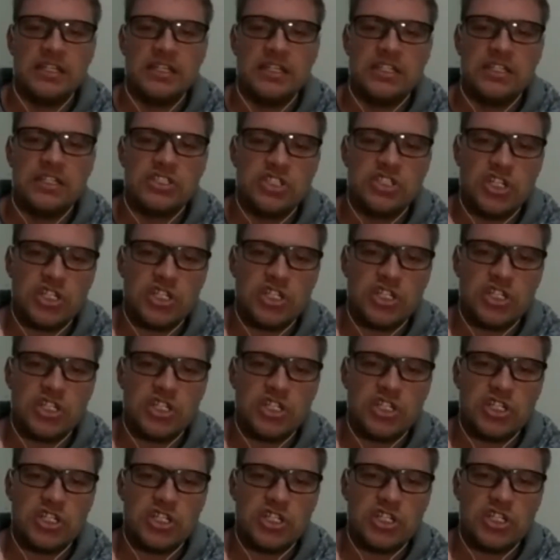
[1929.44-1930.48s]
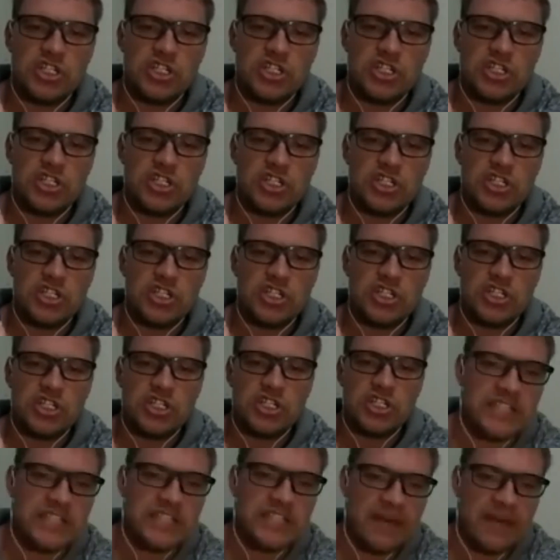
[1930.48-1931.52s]
just to make sure that
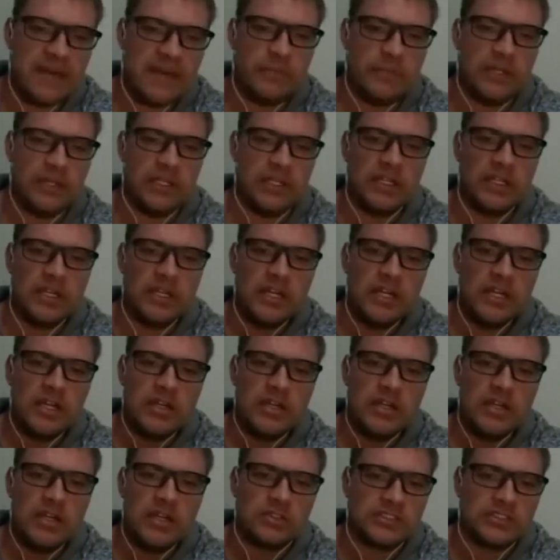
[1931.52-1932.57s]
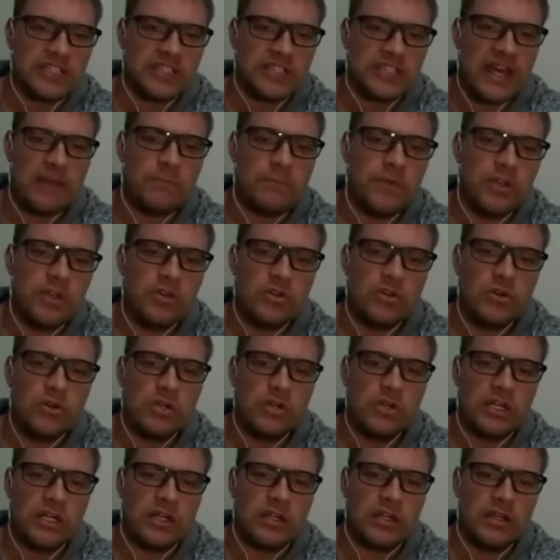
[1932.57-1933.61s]
Joseph is happy. Because a happy
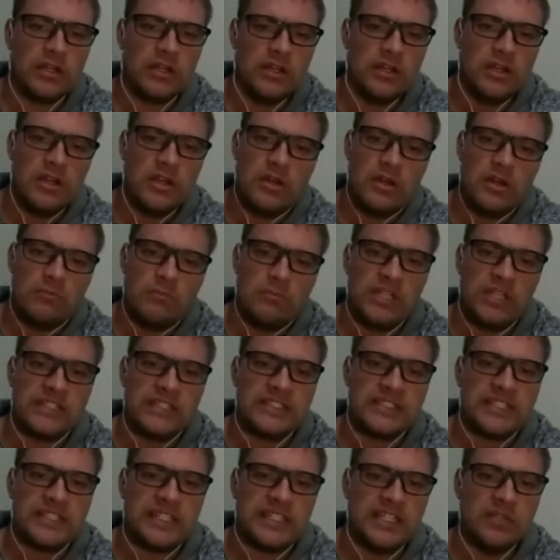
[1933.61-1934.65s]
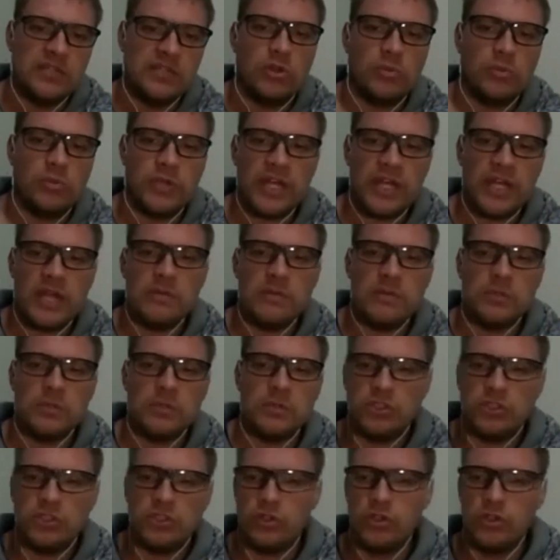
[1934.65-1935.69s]
ruler means that he will be able to
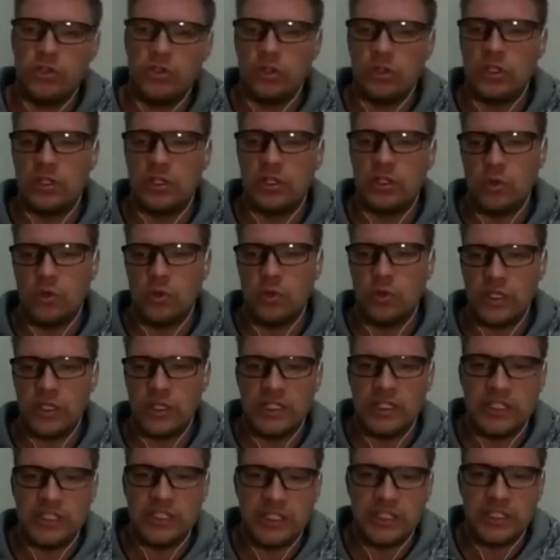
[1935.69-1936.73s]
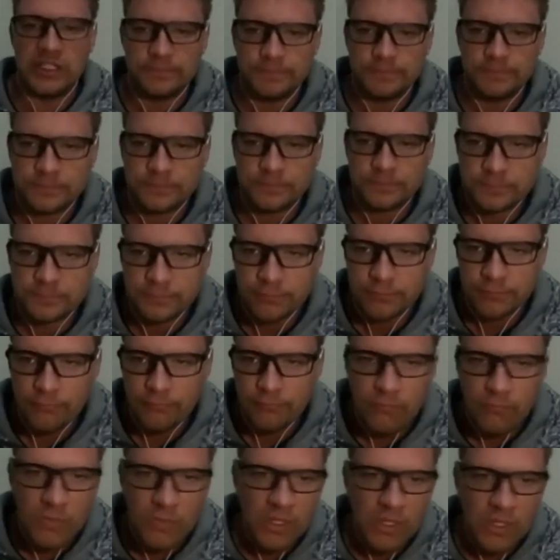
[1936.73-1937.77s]
rule accordingly.
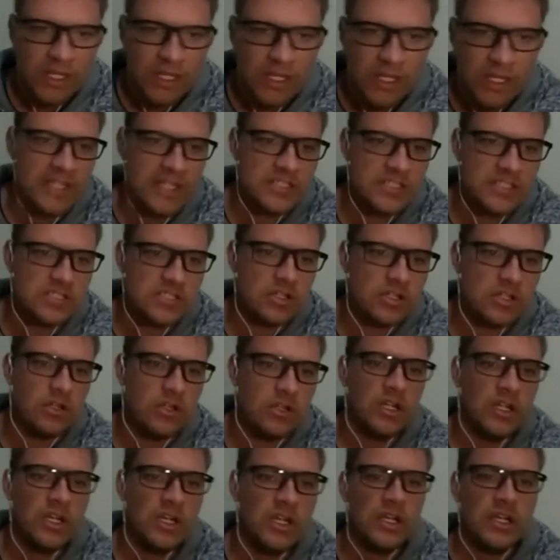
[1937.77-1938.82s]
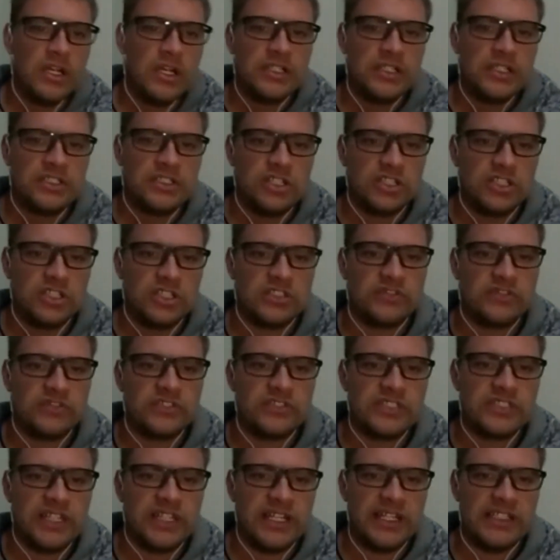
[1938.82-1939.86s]
Okay, so Joseph
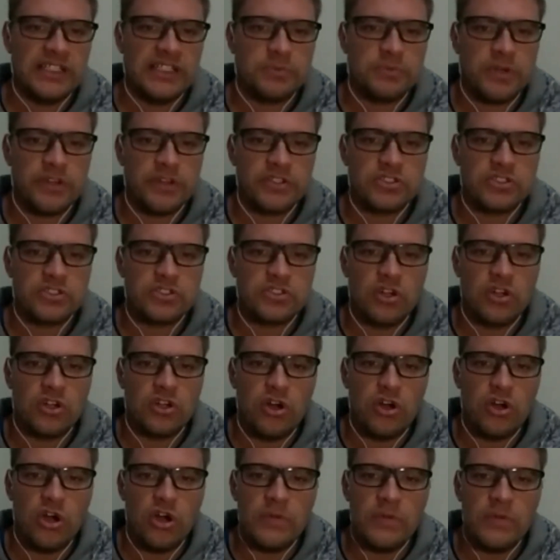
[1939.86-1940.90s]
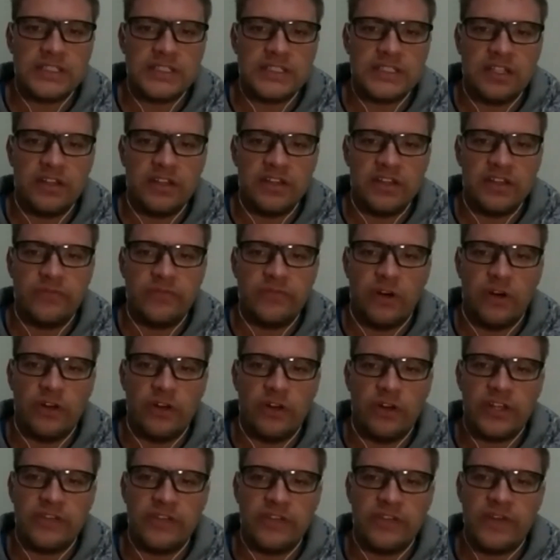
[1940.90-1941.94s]
telling his brothers to go home and tell their father
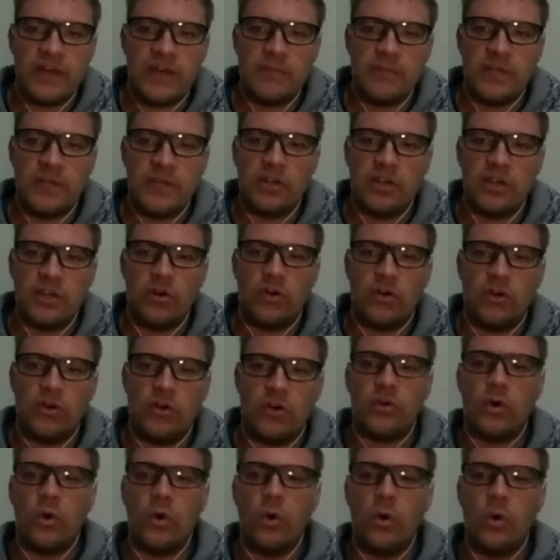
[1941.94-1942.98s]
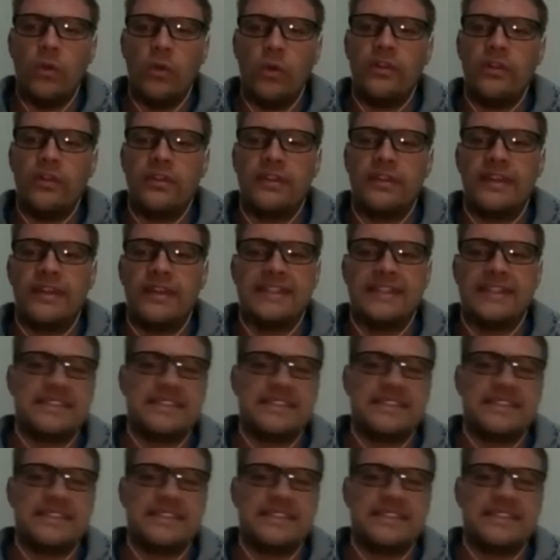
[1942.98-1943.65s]
and family of all that